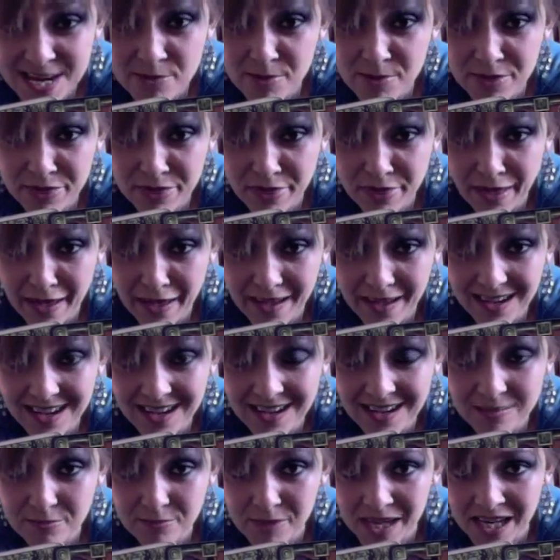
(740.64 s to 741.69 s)
with that
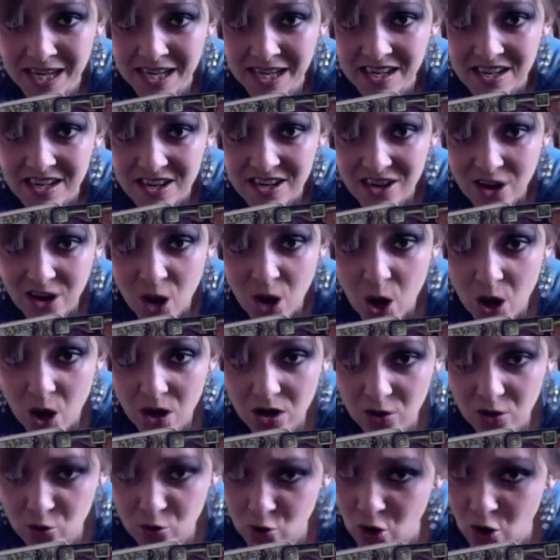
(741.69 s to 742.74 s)
and be
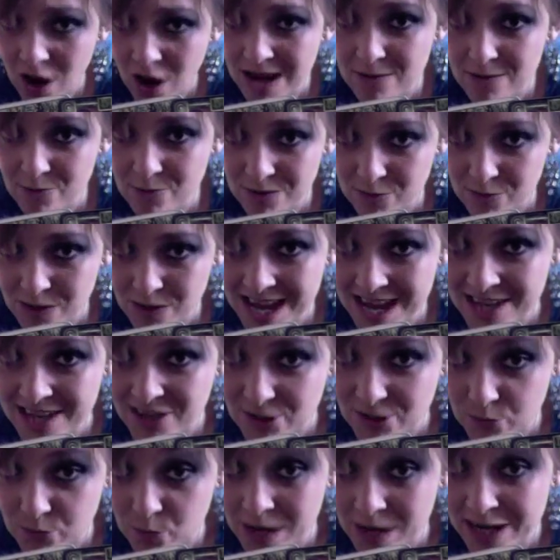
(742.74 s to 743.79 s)
all right with
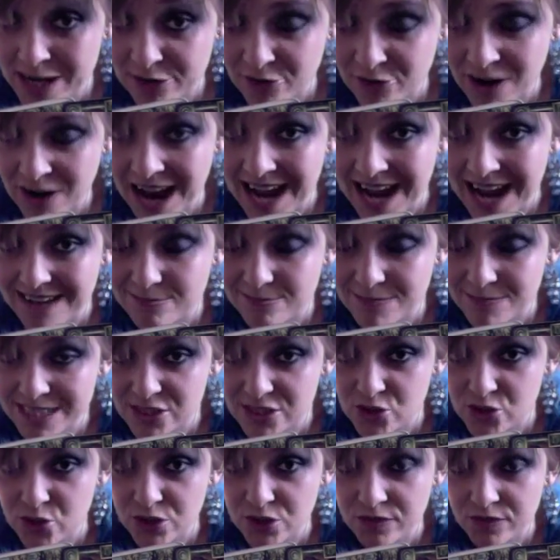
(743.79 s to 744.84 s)
where you're at. Make
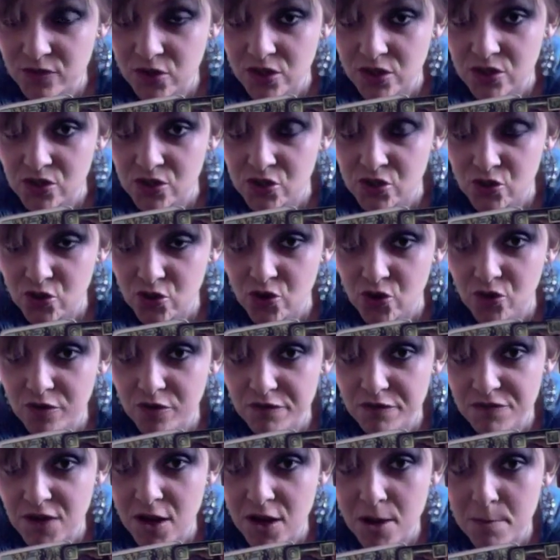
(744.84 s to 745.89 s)
sure you've got a strong,
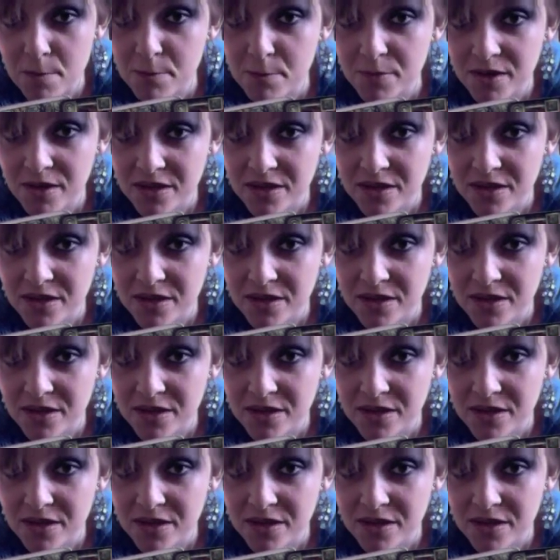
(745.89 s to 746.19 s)
firm